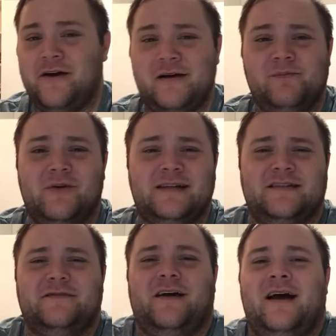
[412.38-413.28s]

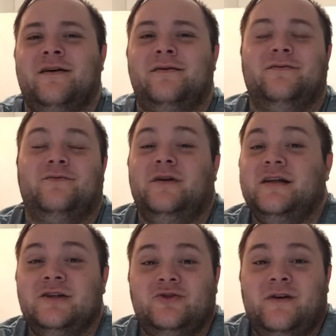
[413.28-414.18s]
impressive. I
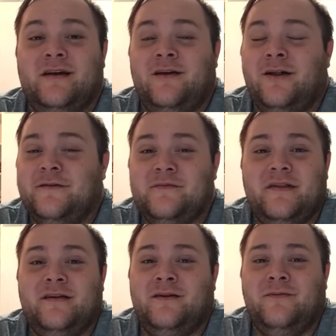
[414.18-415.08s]
really enjoyed all of
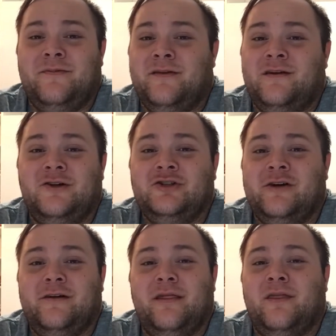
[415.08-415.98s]
them. The
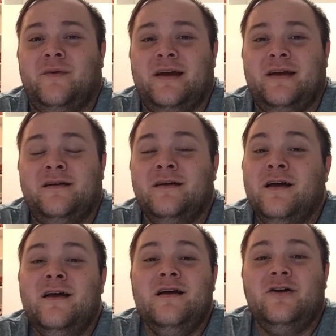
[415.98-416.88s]
Uncharted 3
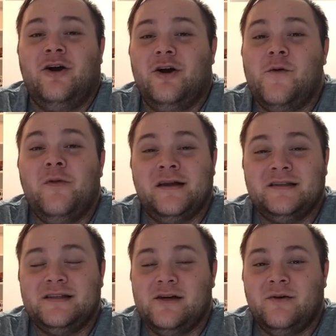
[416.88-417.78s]
cargo plane
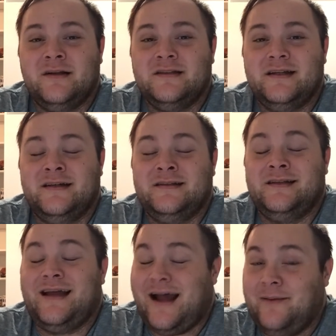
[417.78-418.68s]
sequence is
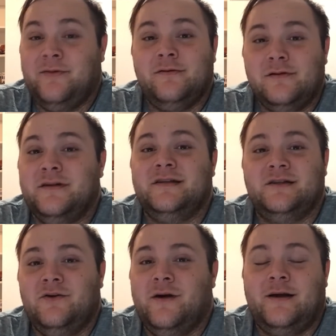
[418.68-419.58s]
absolutely as
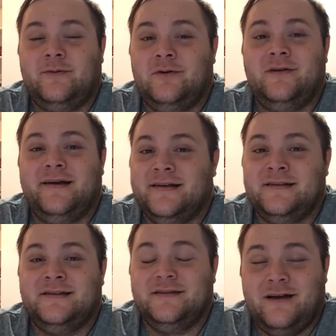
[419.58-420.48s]
incredible
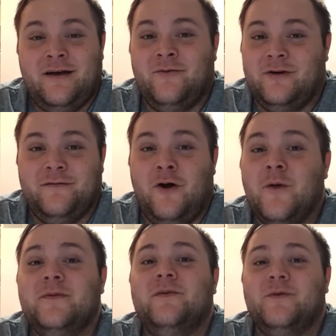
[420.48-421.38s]
as I would have
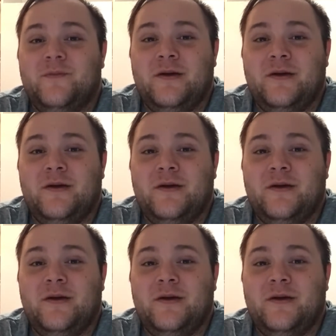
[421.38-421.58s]
hoped it would